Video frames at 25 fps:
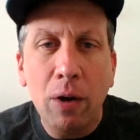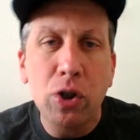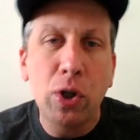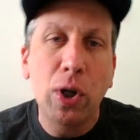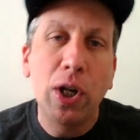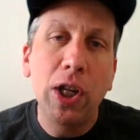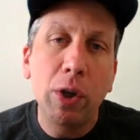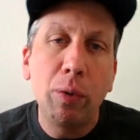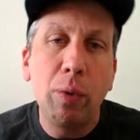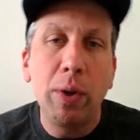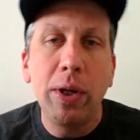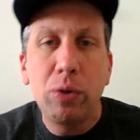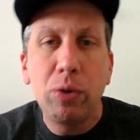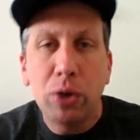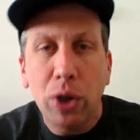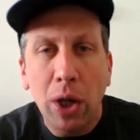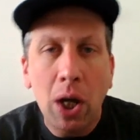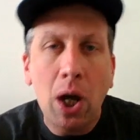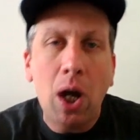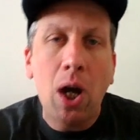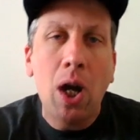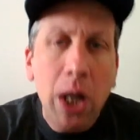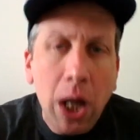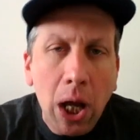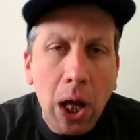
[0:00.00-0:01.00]
So Hillary would say,
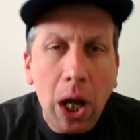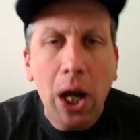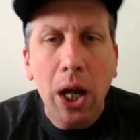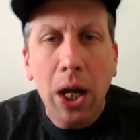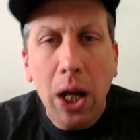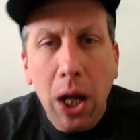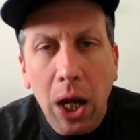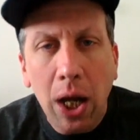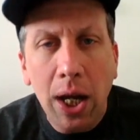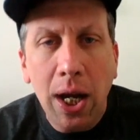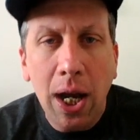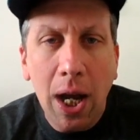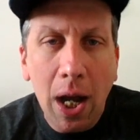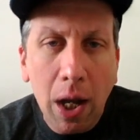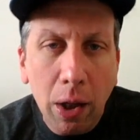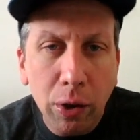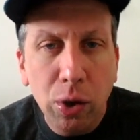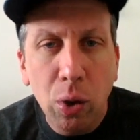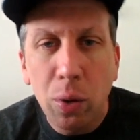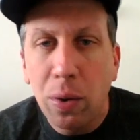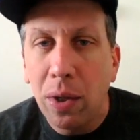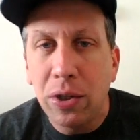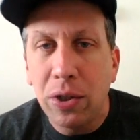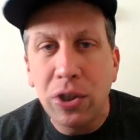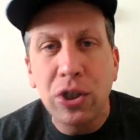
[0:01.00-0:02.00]
"Oh yeah, I'll
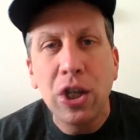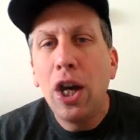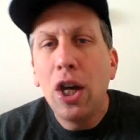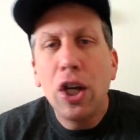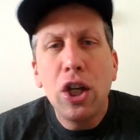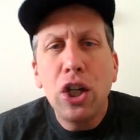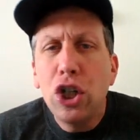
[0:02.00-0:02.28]
do this."